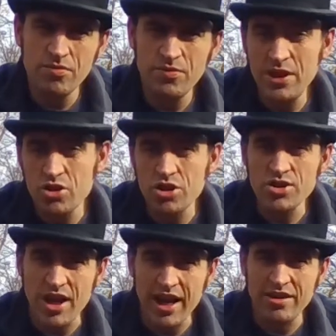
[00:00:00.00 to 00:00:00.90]

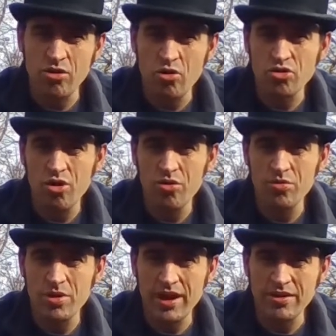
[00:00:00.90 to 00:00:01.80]
features and also
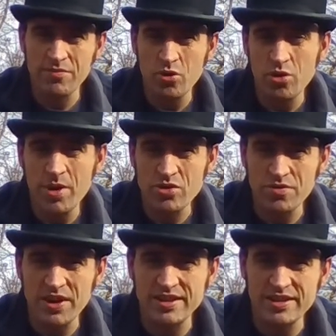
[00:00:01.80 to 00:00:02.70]
like fundamental
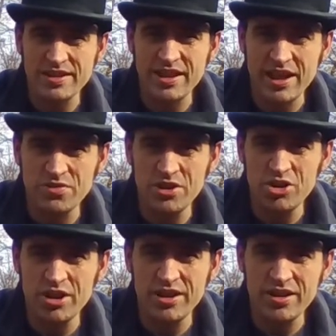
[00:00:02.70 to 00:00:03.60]
fixes to the
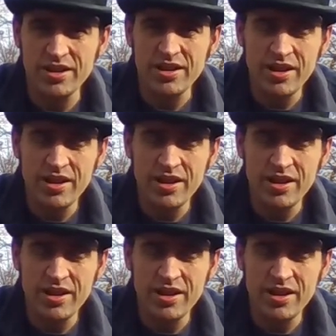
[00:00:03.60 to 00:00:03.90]
SVG